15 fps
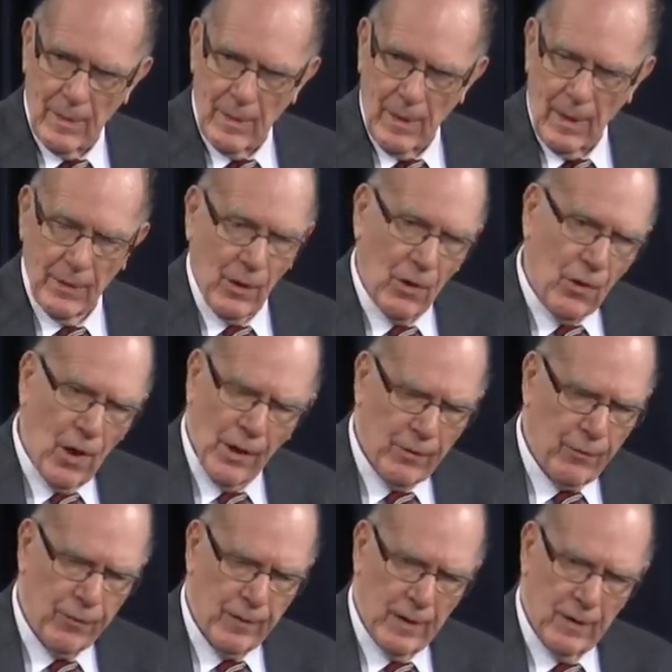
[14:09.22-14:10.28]
And a lot
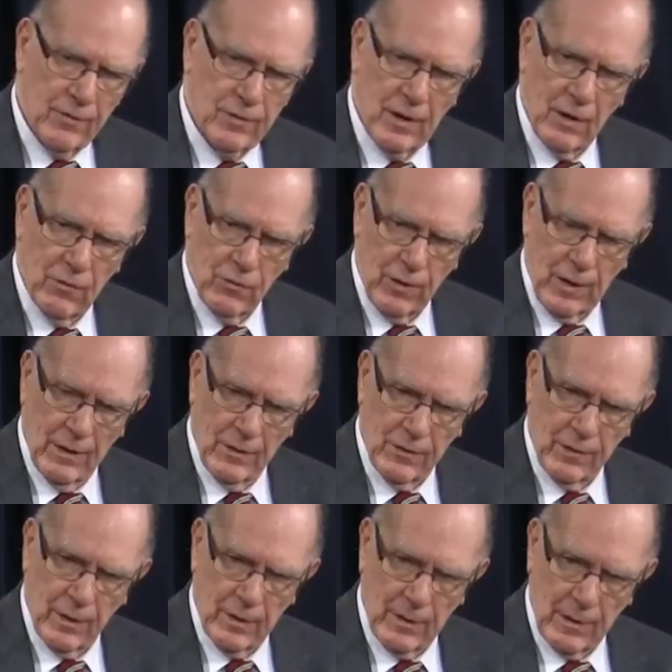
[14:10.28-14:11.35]
of things can change
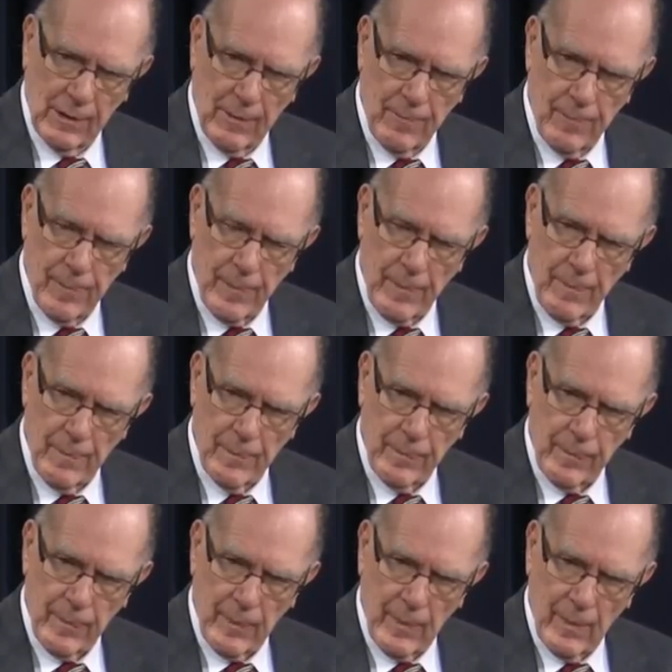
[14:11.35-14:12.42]
suddenly.
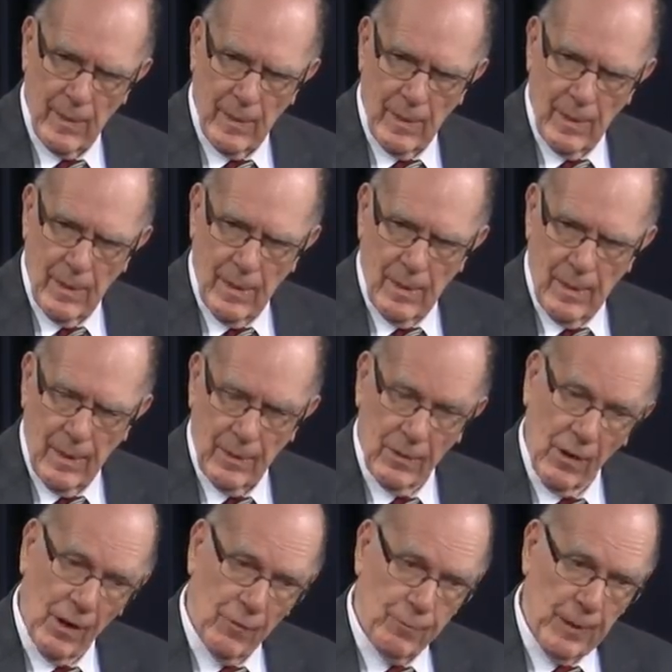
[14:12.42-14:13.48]
And a
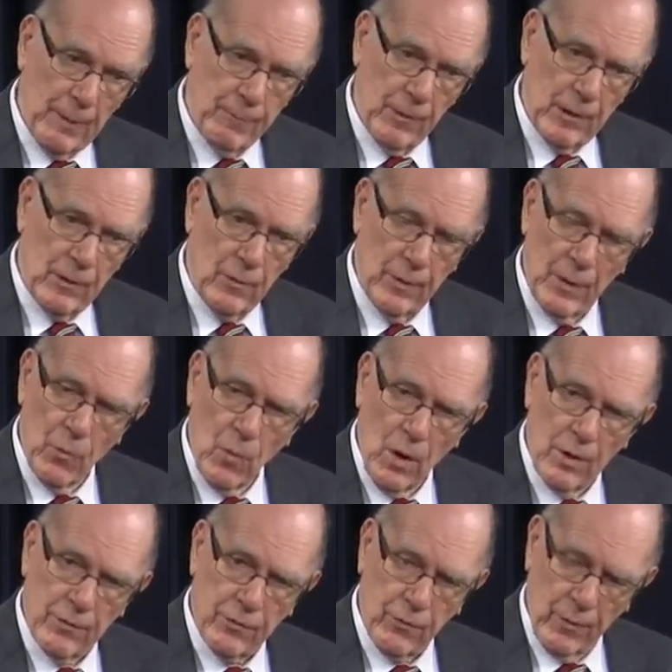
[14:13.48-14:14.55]
lot of people, including
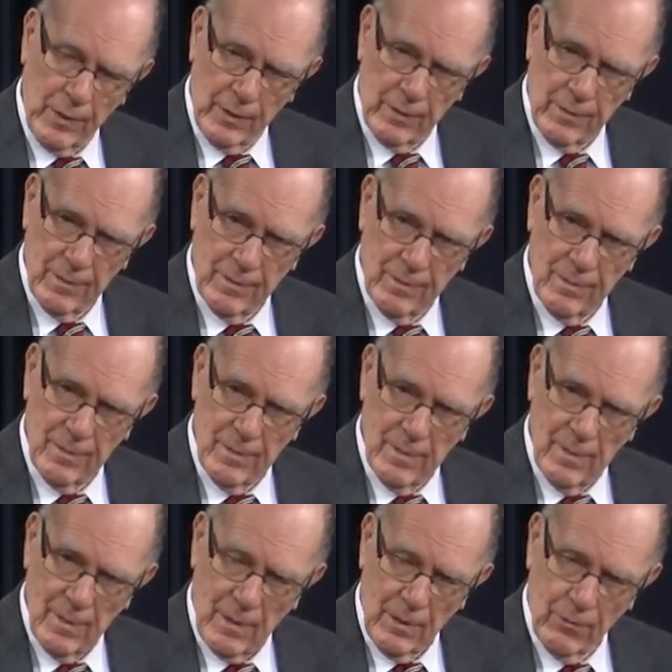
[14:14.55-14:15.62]
Wall Street,
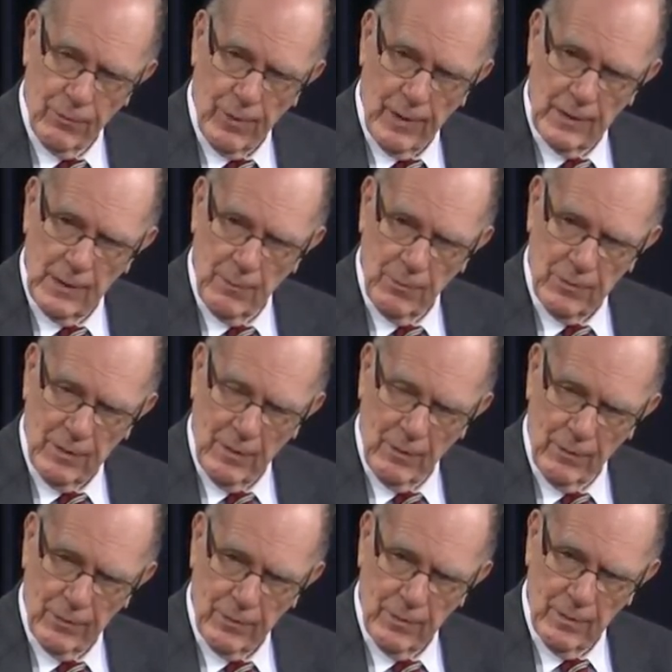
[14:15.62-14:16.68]
can find
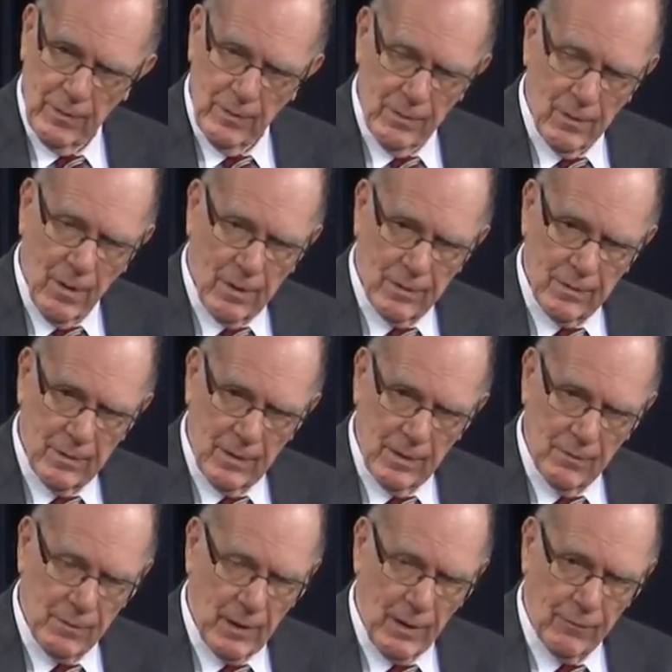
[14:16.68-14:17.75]
themselves not
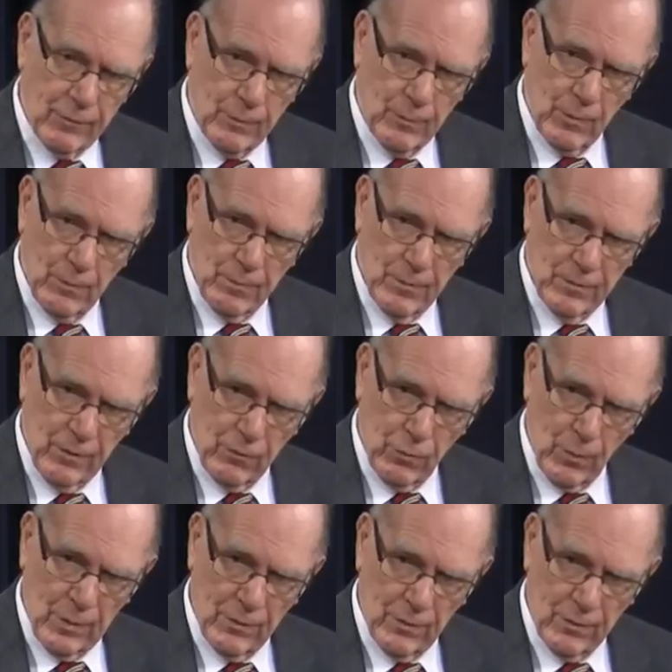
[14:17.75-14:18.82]
in comfortable
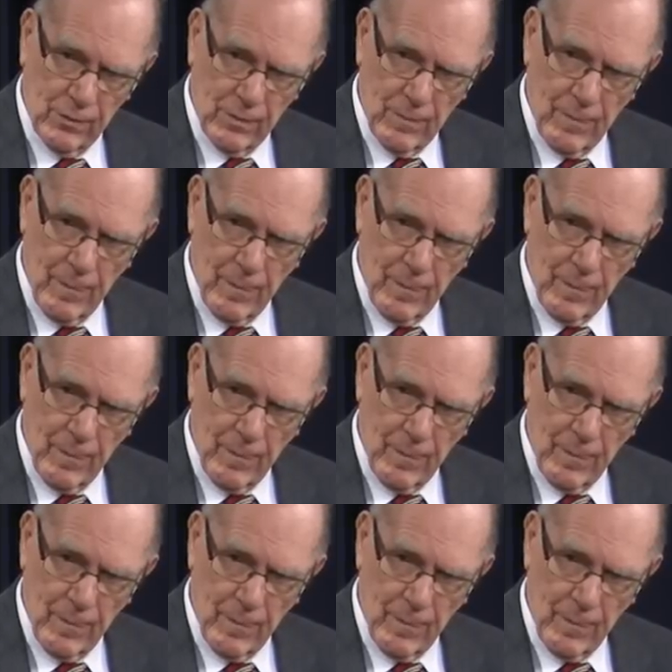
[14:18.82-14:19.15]
situations